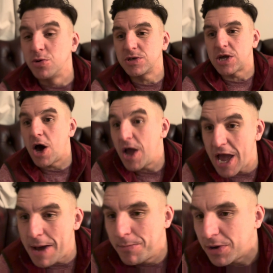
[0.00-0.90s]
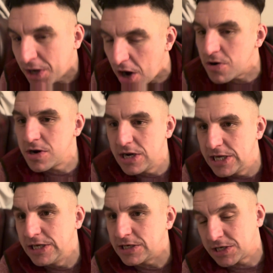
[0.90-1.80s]
I am
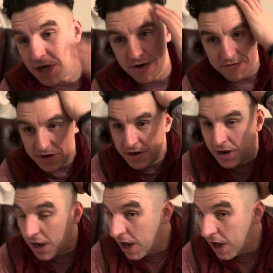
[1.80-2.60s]
currently serving